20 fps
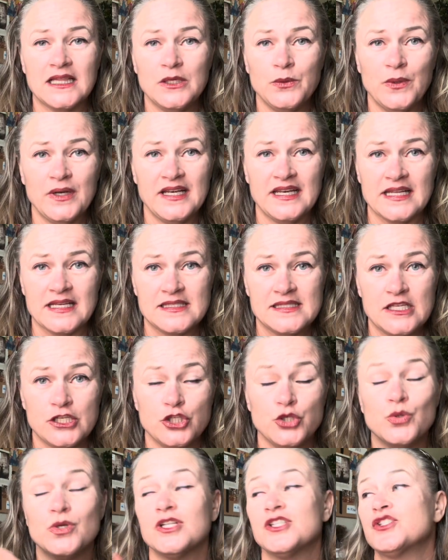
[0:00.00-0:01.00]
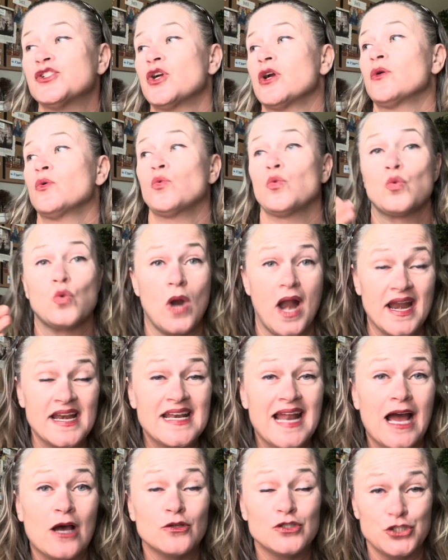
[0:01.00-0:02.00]
what it is. You could start right
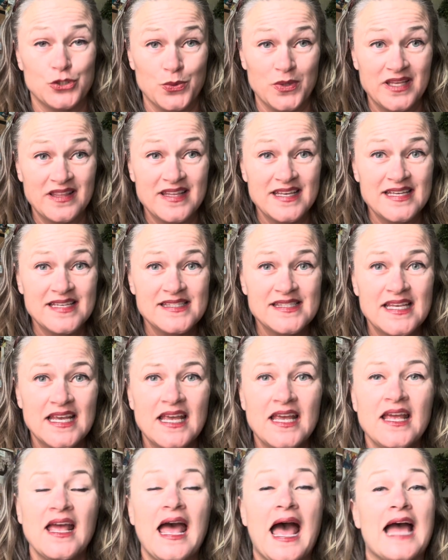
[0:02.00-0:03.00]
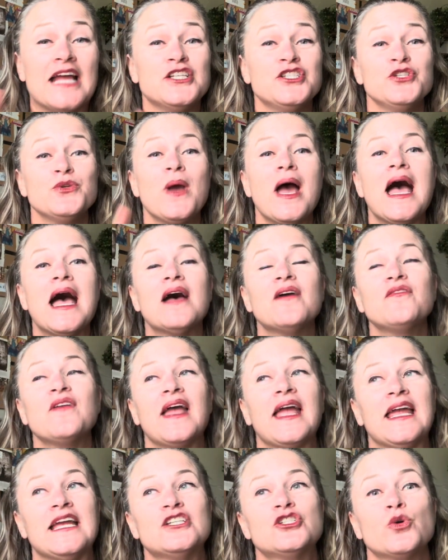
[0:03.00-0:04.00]
now doing this. I do have
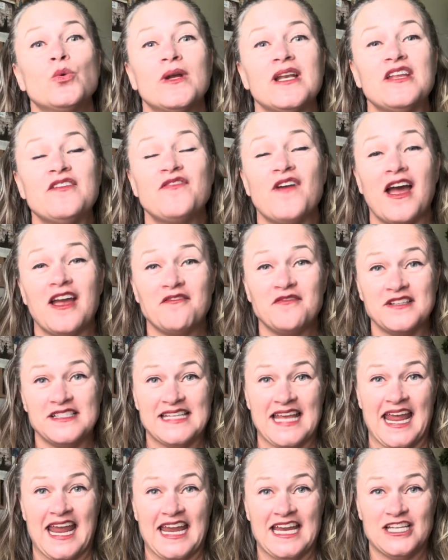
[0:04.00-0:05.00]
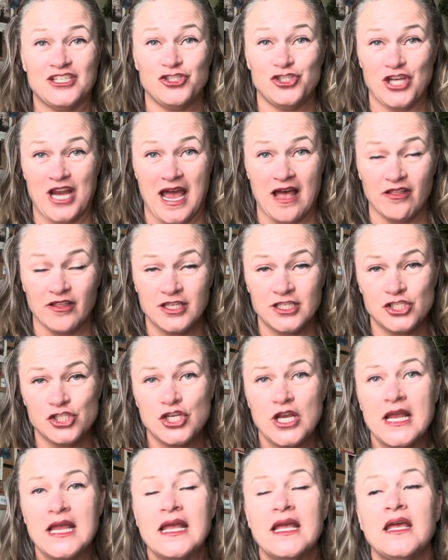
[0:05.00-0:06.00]
a 25-day challenge
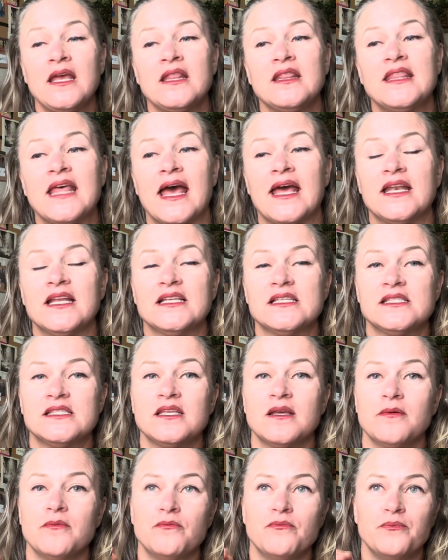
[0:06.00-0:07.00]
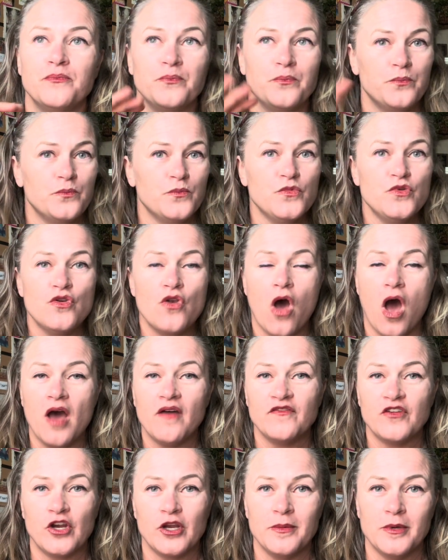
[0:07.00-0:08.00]
that is not
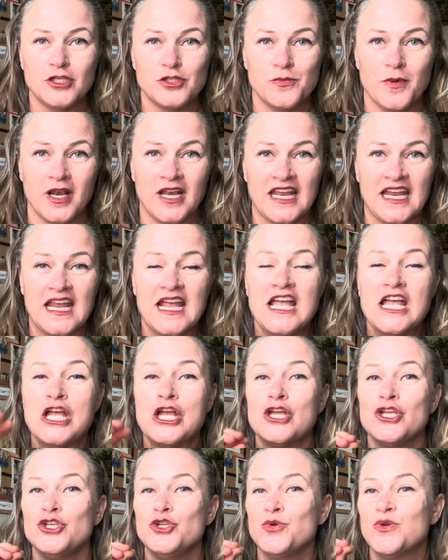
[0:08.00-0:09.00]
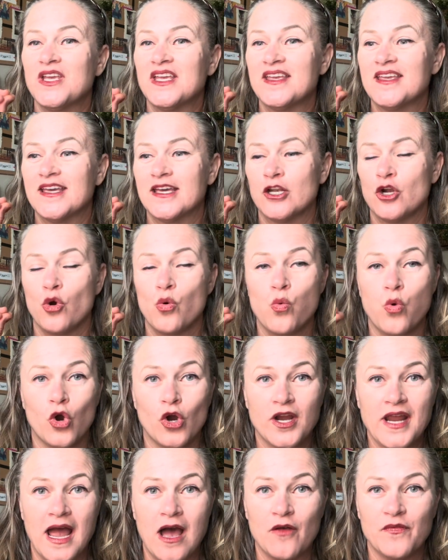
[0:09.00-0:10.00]
very much money. You can get a
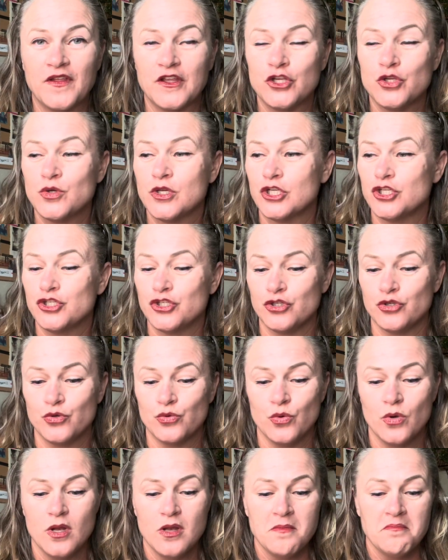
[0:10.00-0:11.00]
workout that you can do